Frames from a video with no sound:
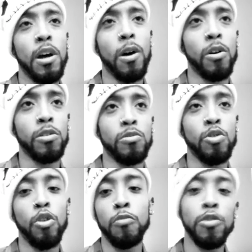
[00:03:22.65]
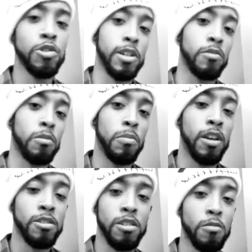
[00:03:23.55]
on doing music
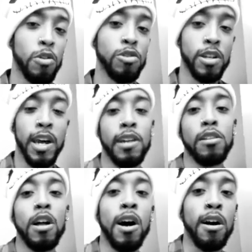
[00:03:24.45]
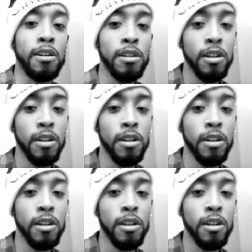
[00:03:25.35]
mixing, music analog.